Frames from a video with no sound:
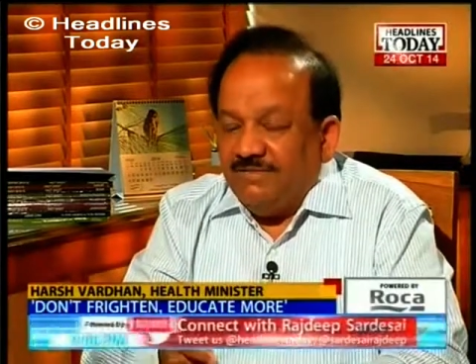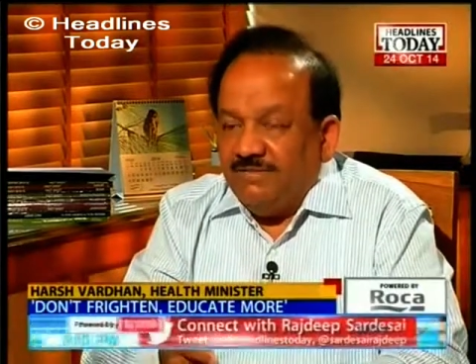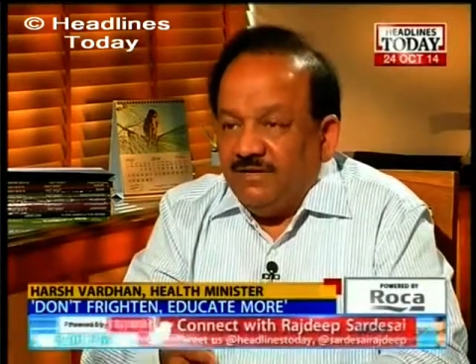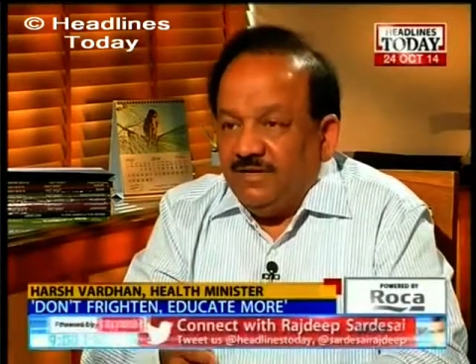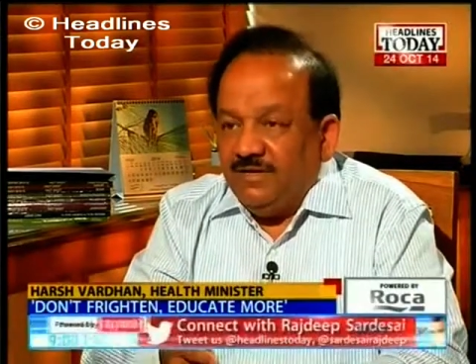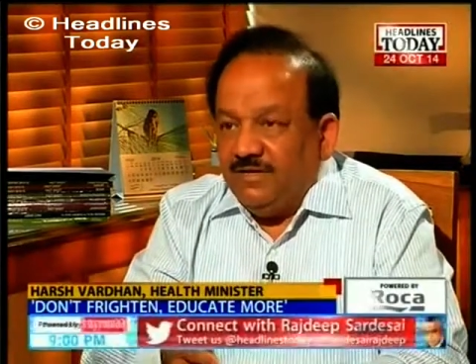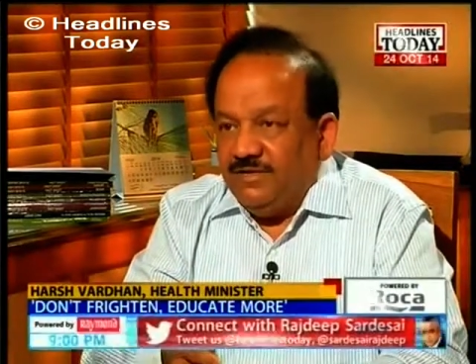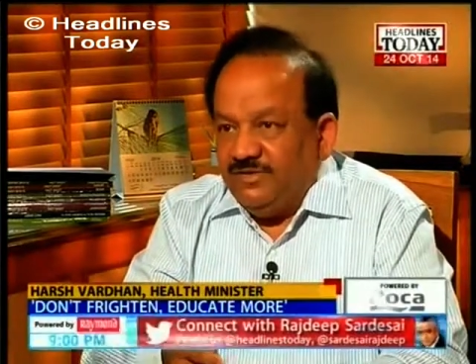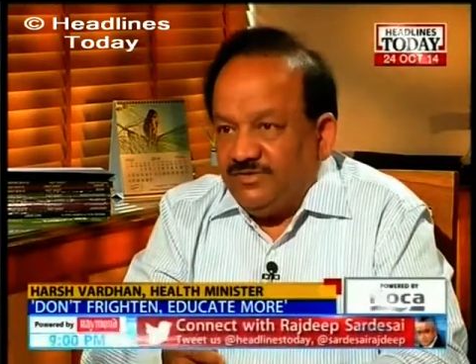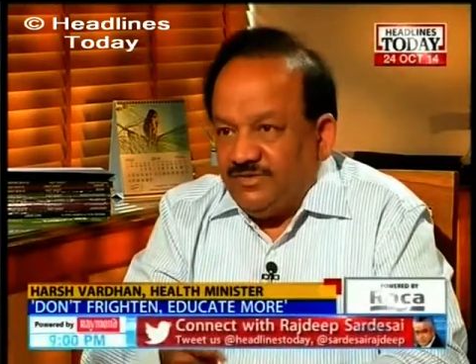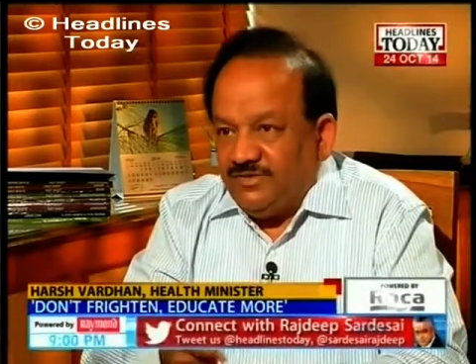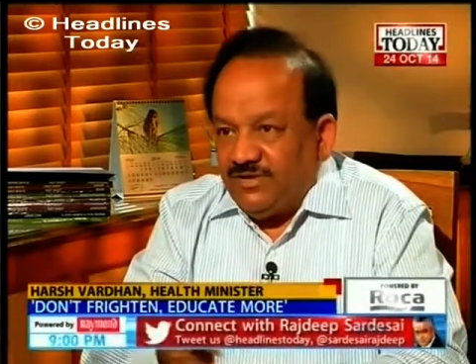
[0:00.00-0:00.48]

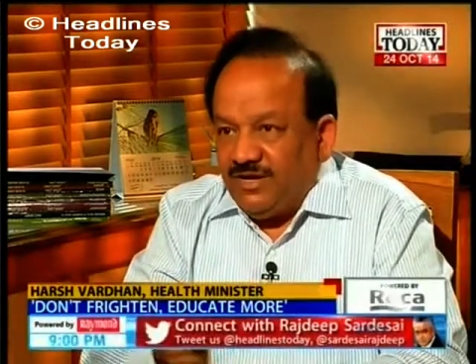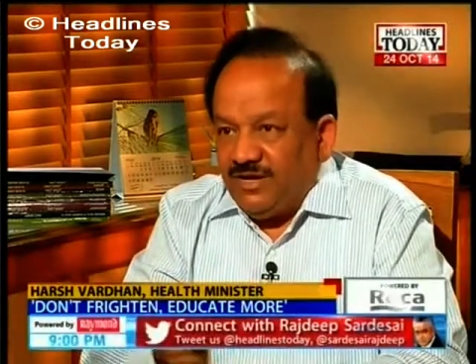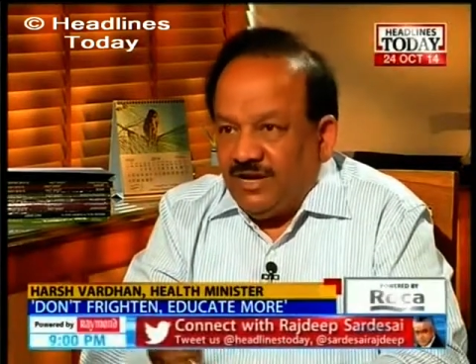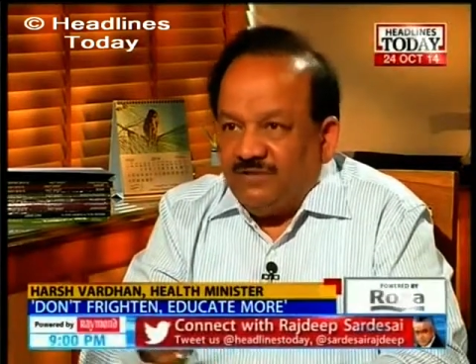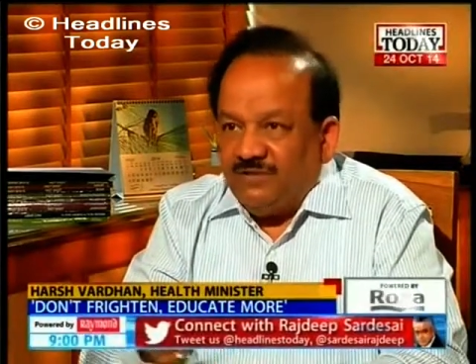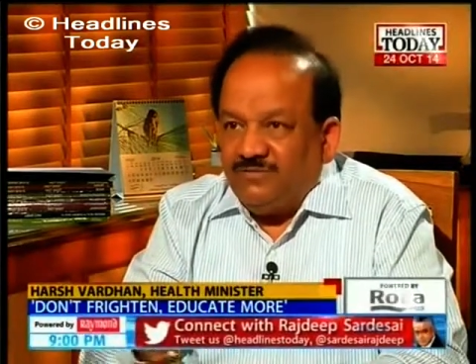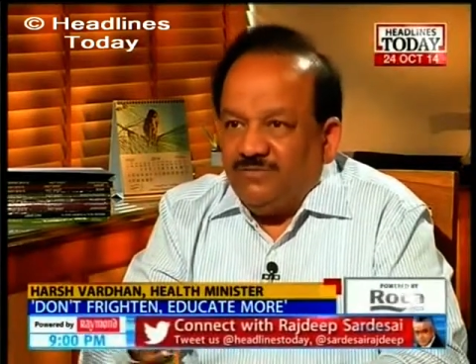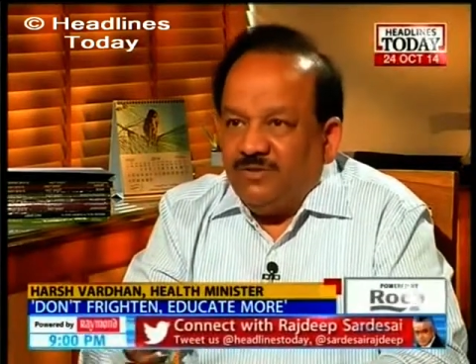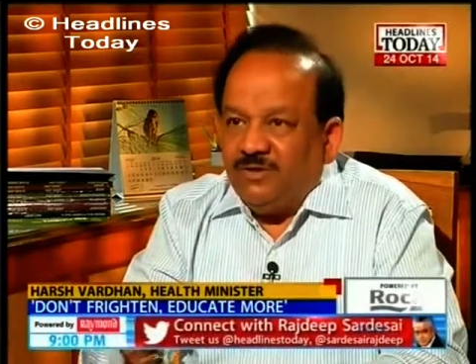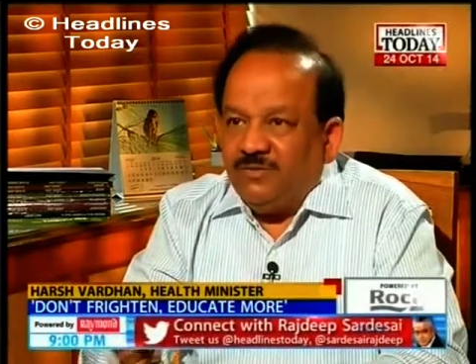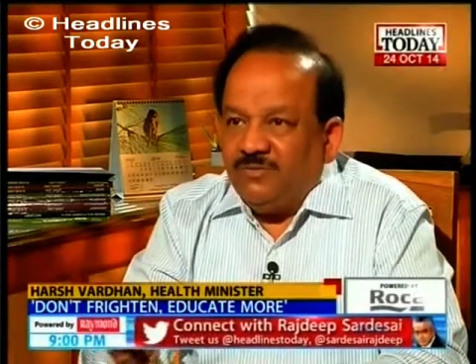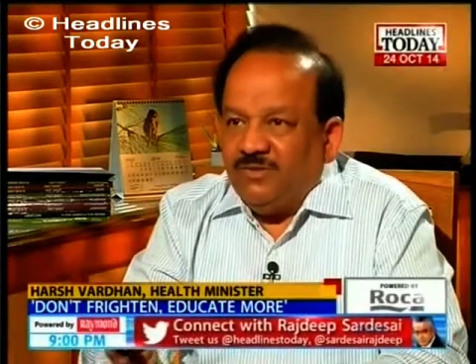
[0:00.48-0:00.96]
will
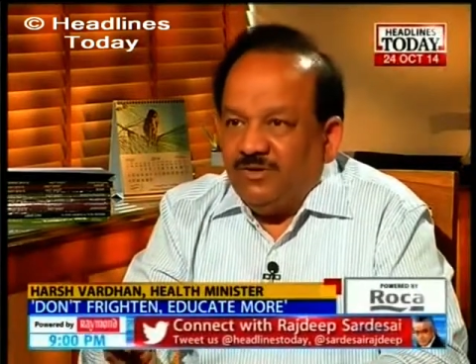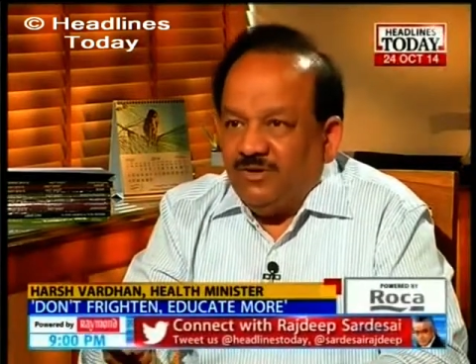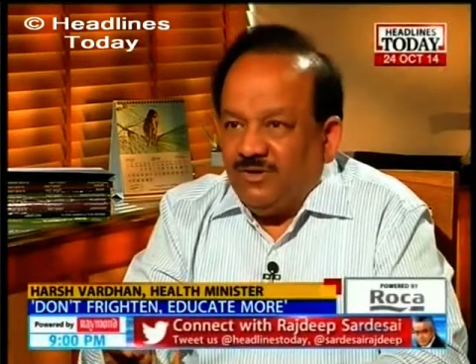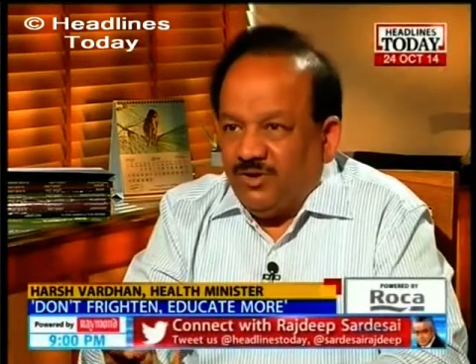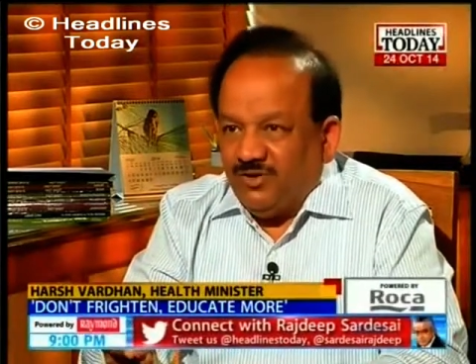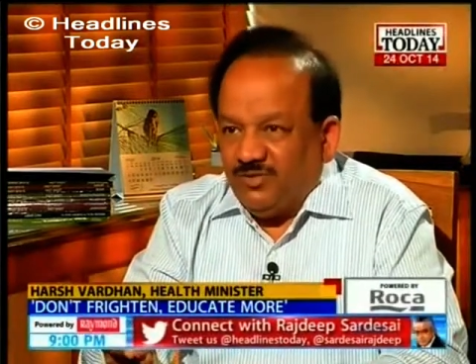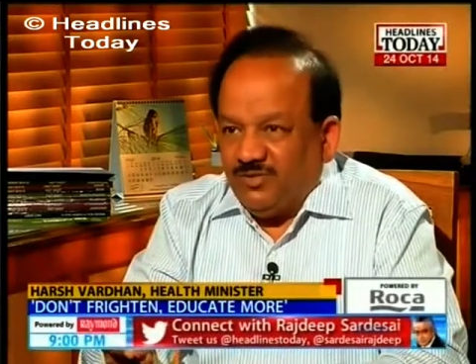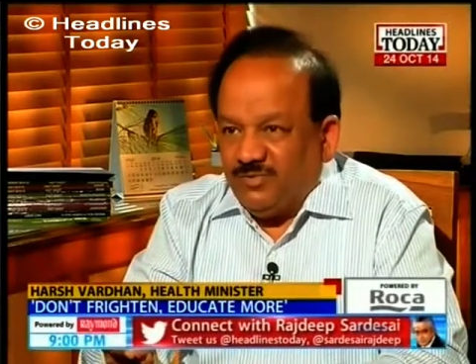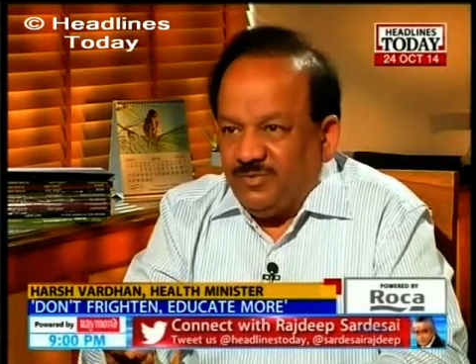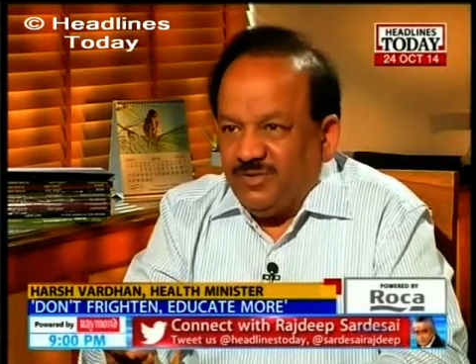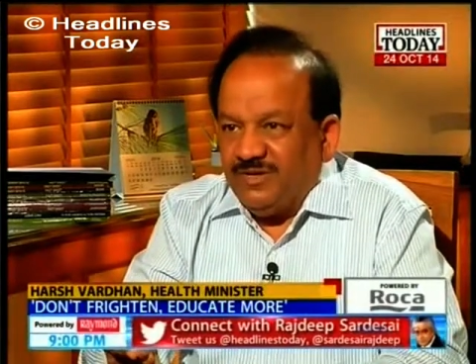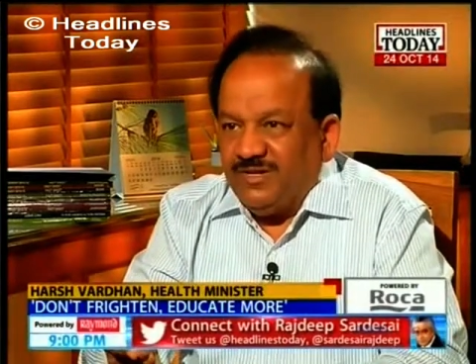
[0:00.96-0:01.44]
start from a
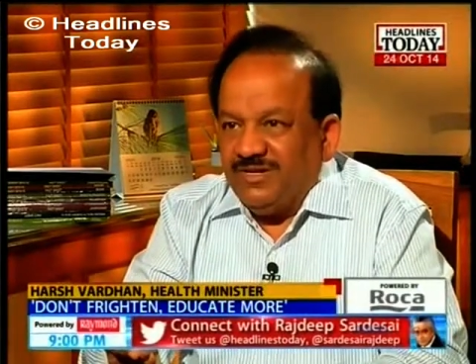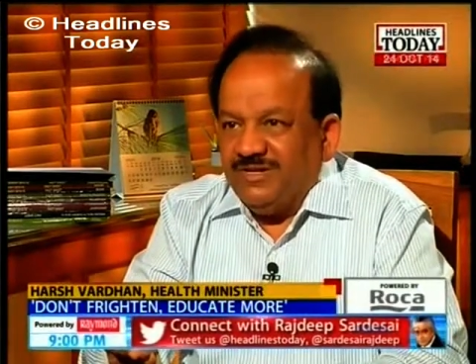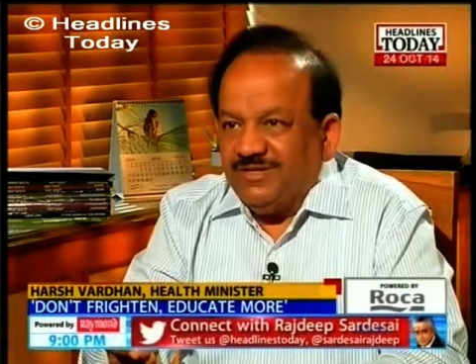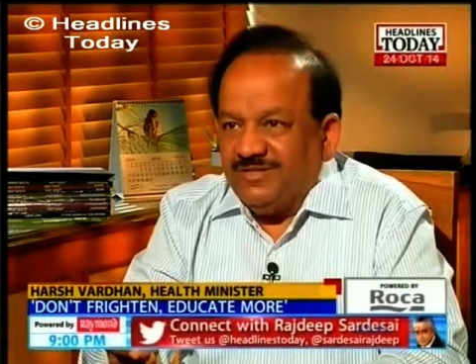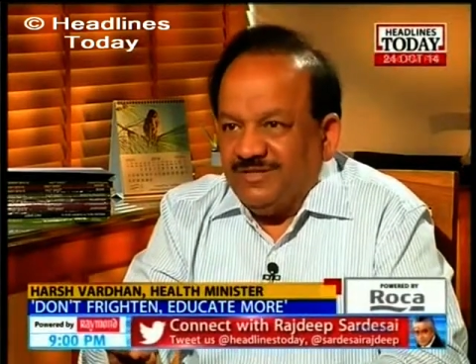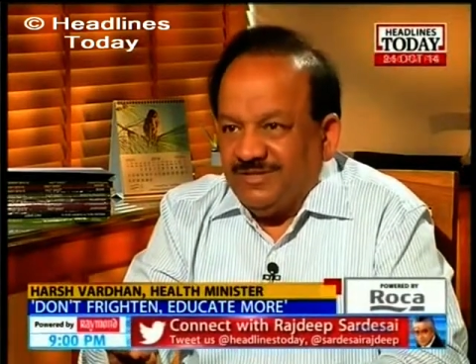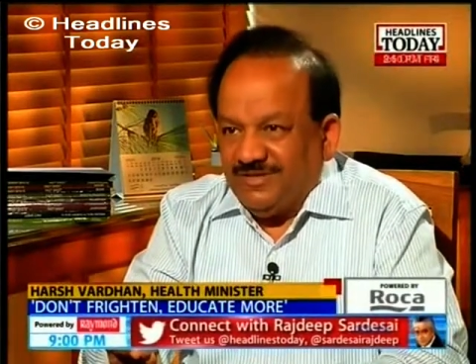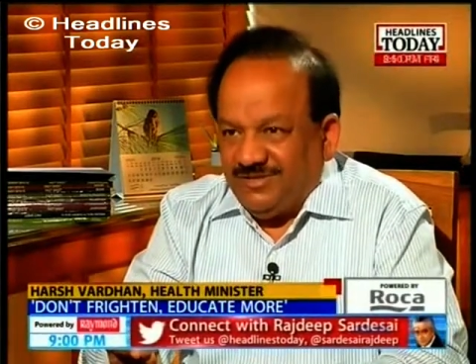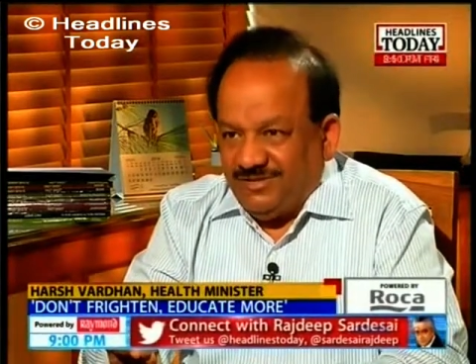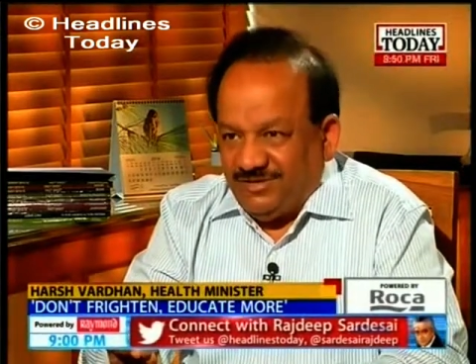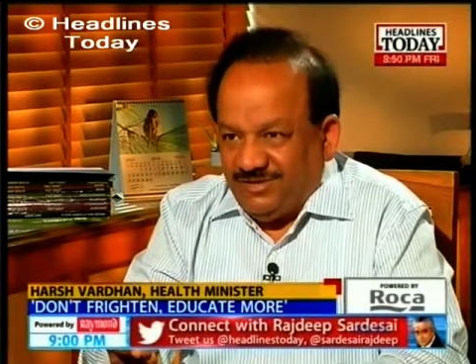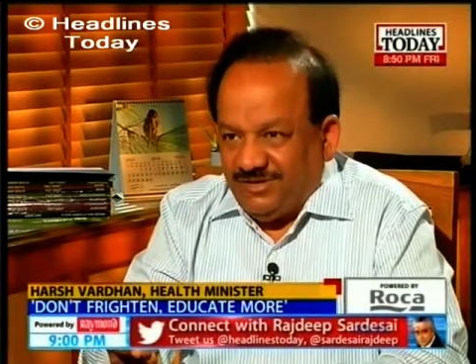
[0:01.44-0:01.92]

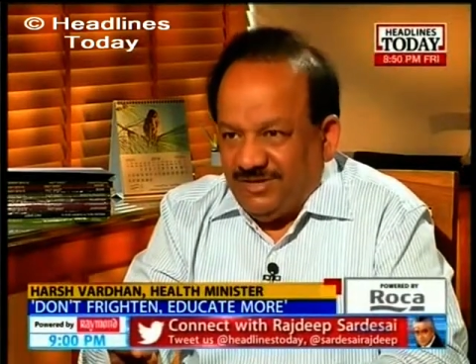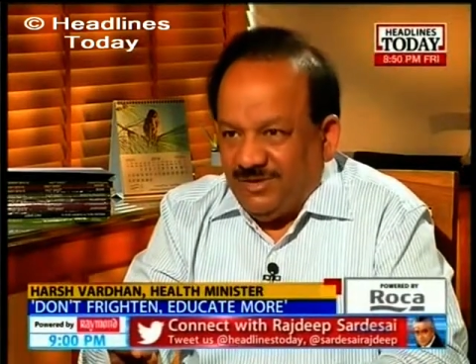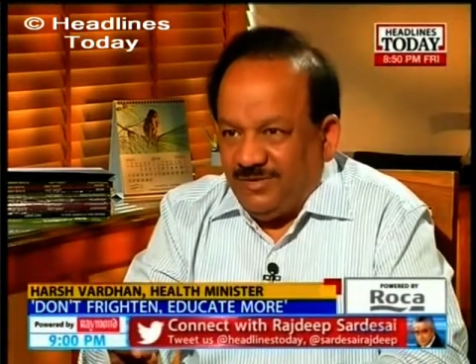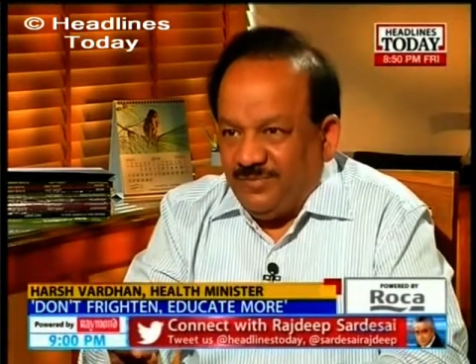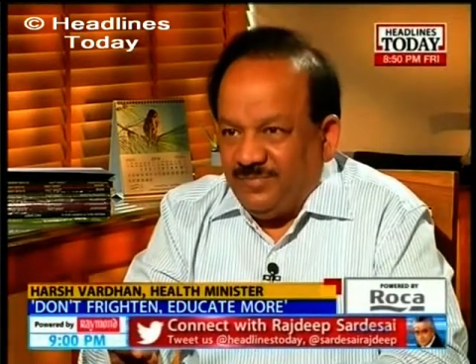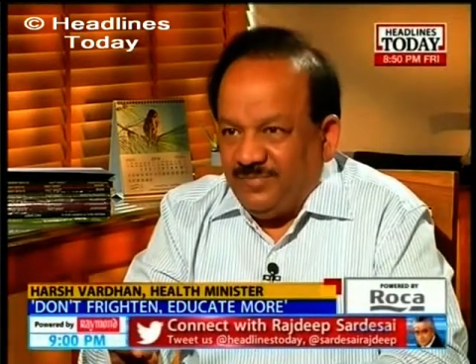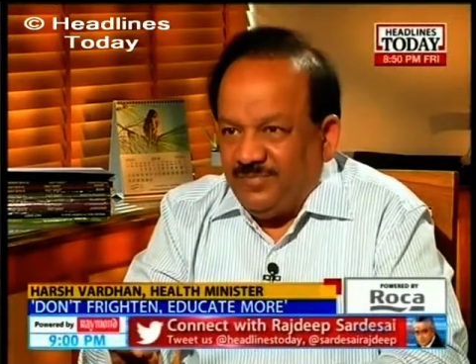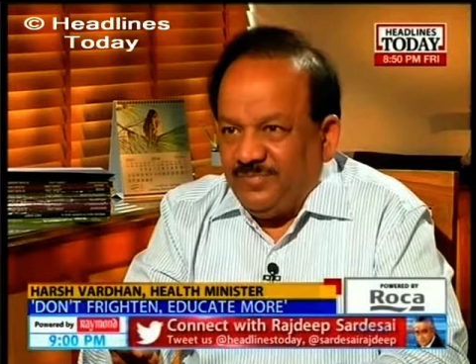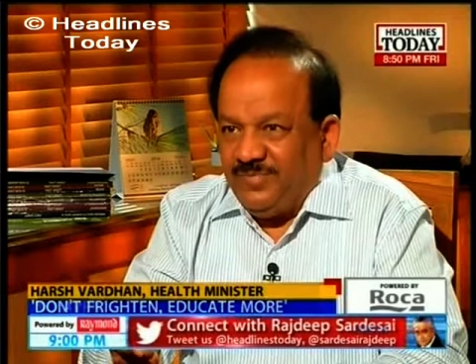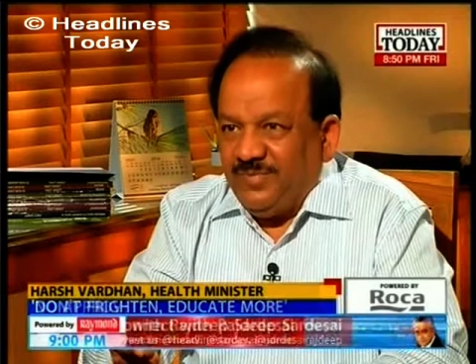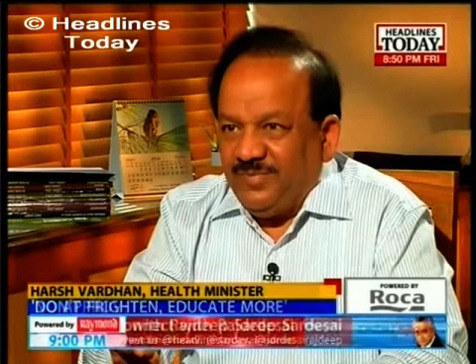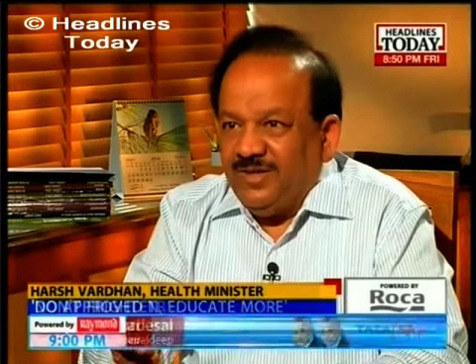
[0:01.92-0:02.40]
hospital
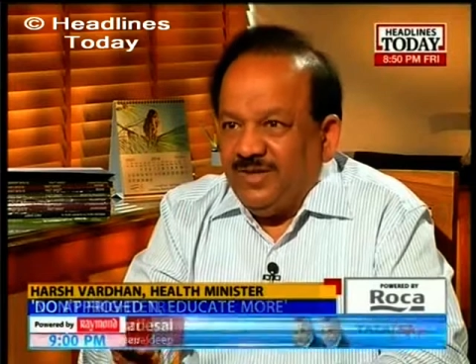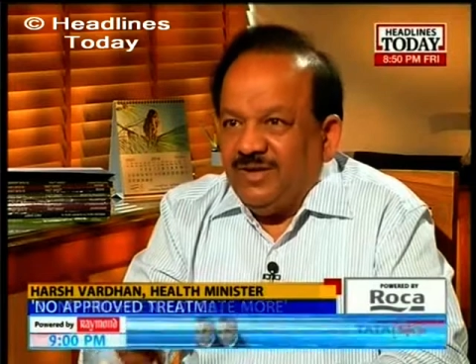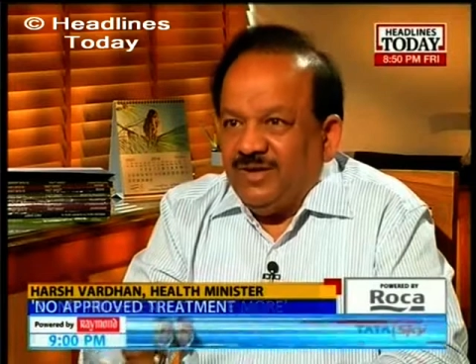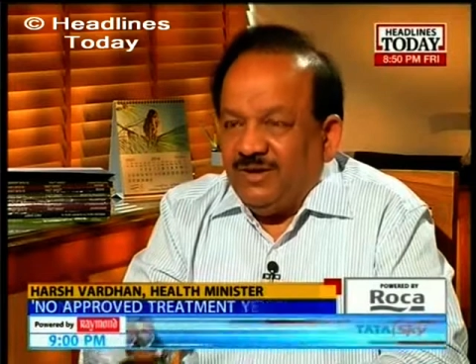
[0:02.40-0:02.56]
system